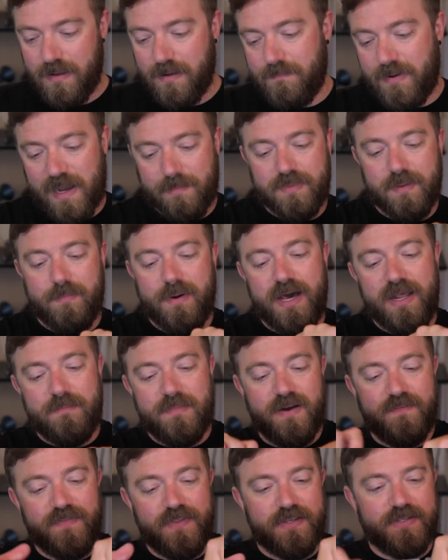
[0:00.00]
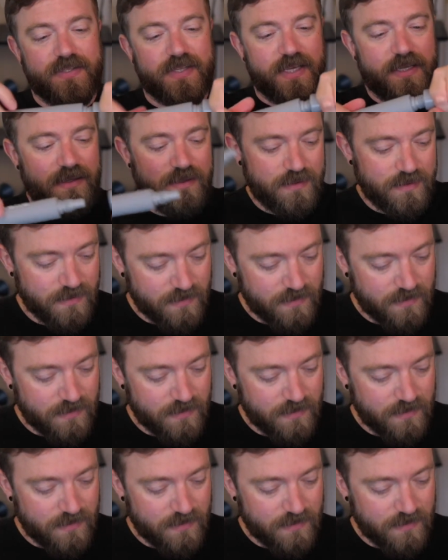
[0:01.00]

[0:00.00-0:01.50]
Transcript: pop the bottom off this thing.